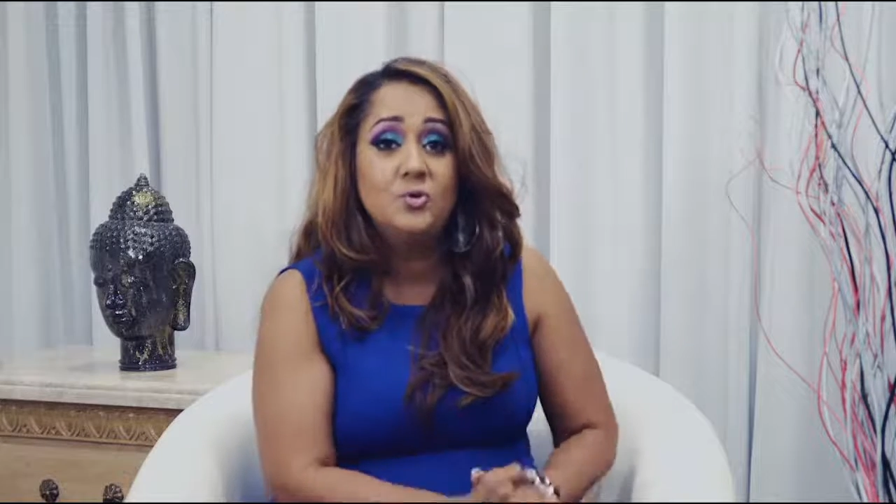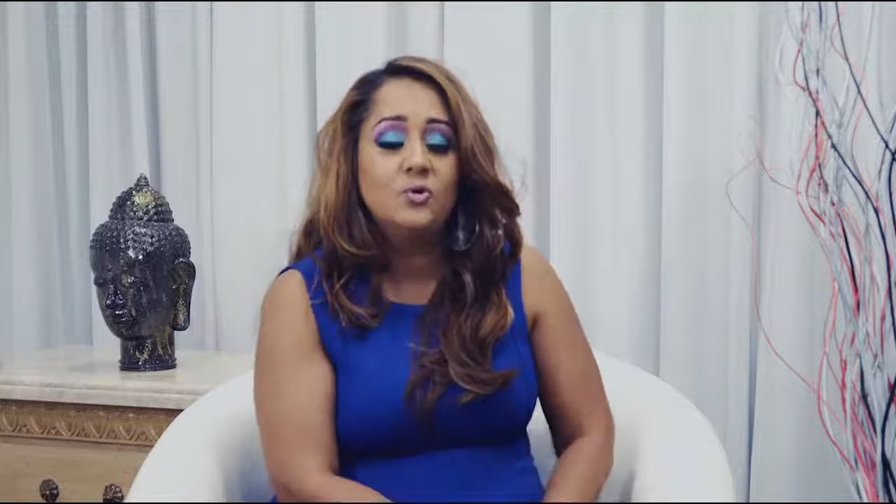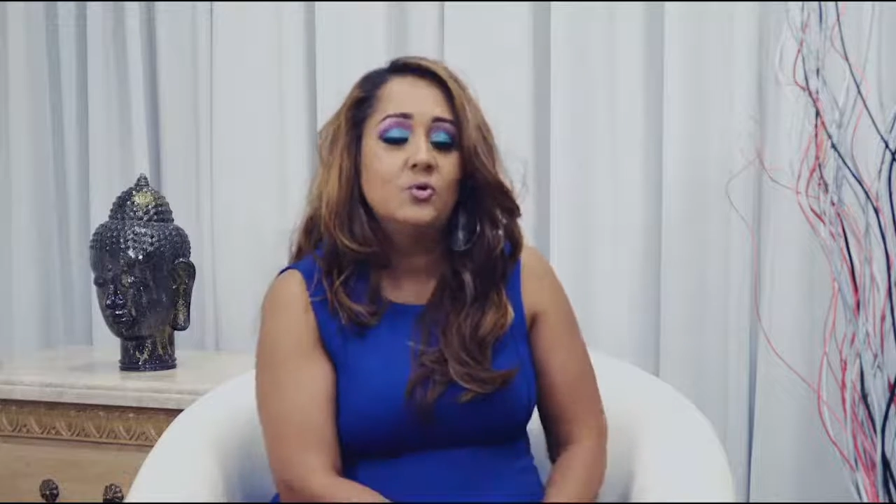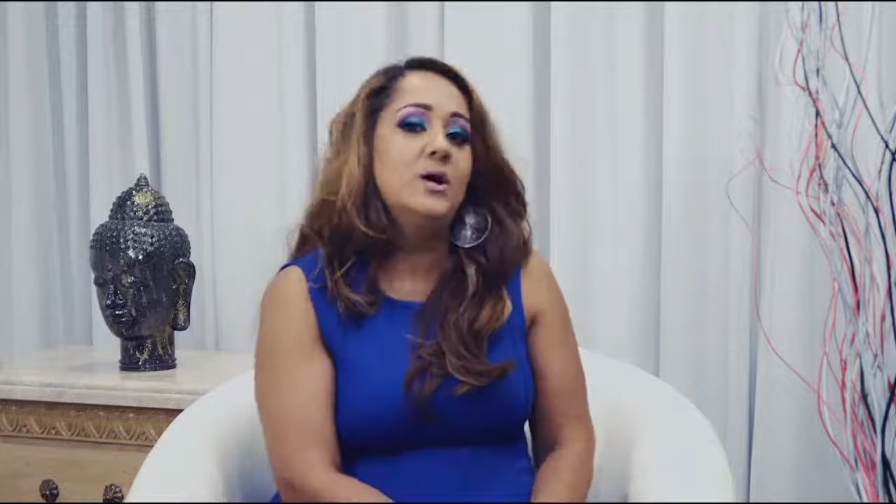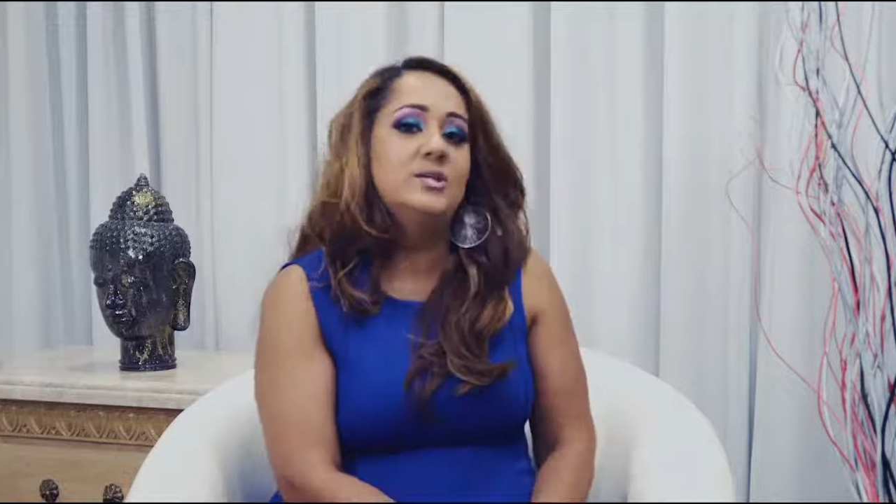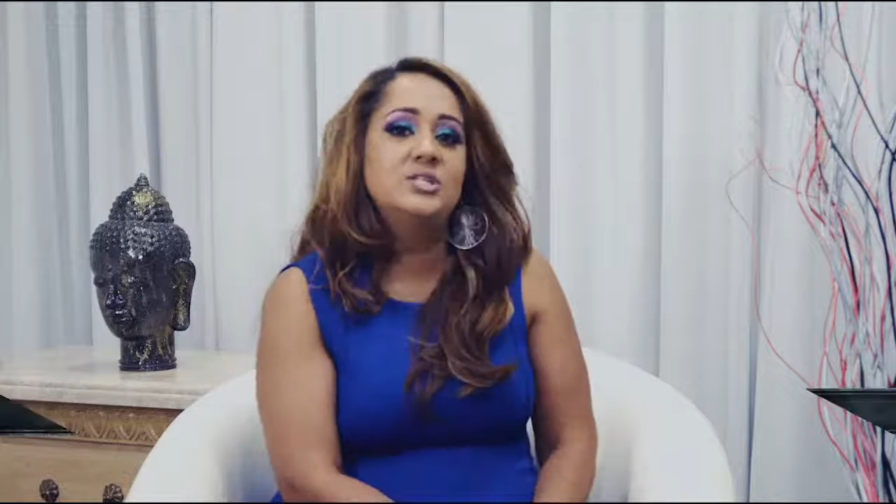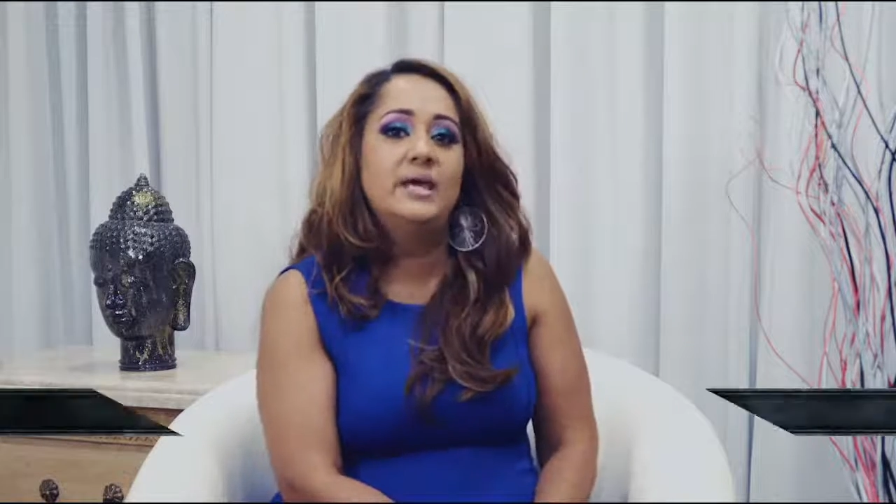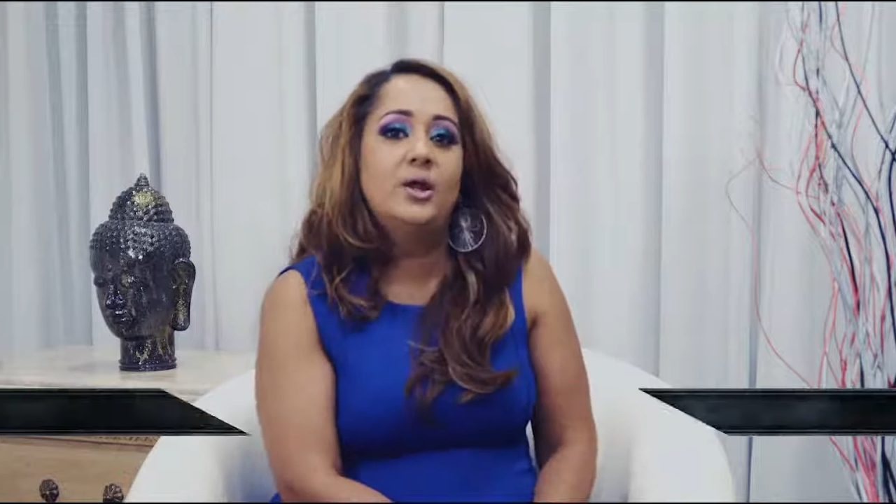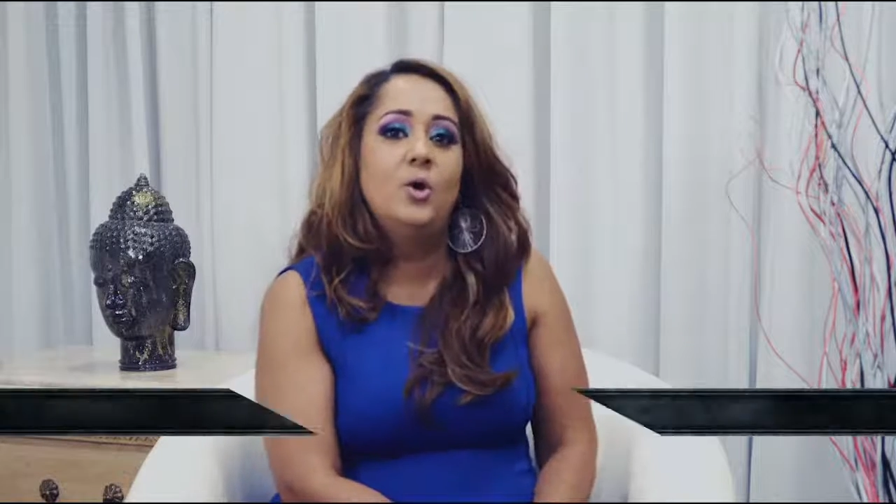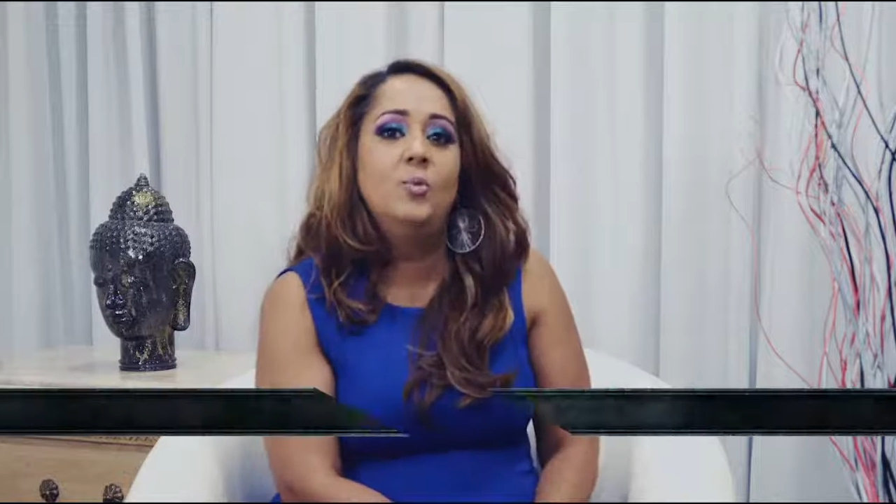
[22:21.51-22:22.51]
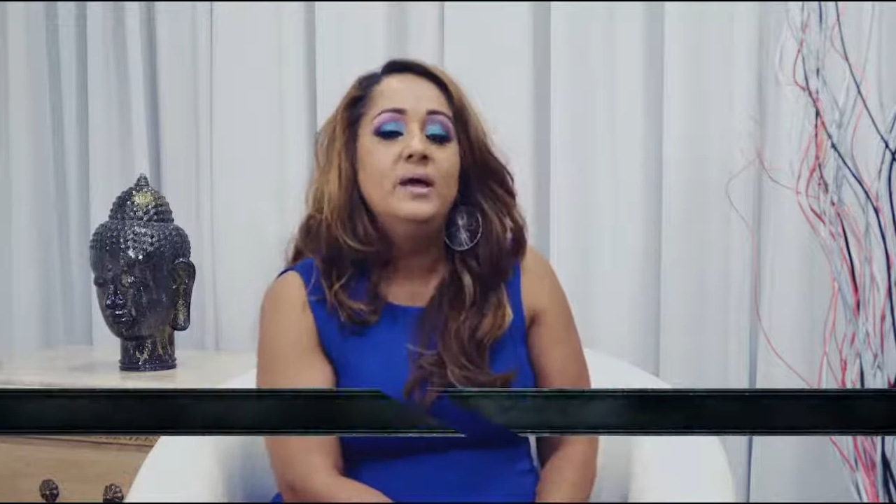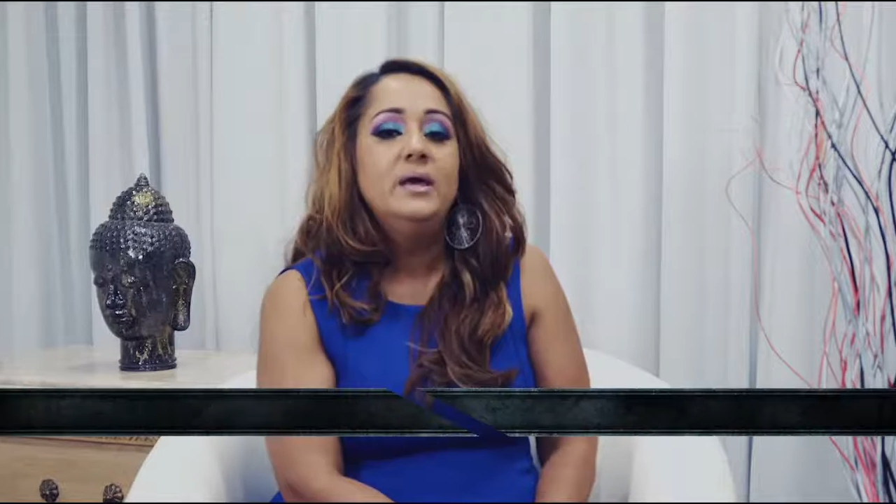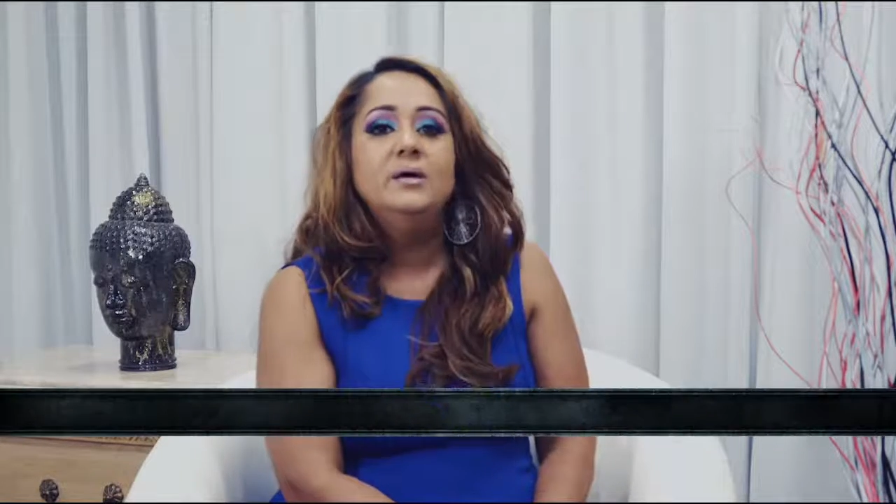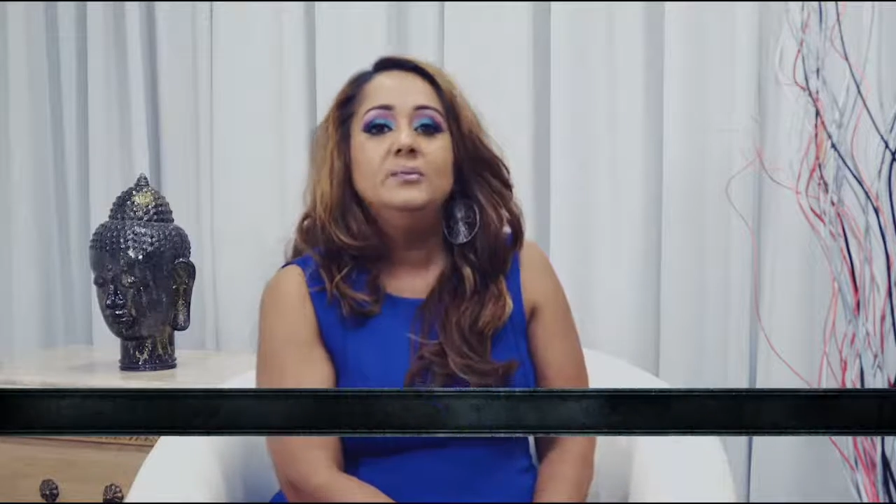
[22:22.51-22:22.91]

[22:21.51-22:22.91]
you who are watching at home.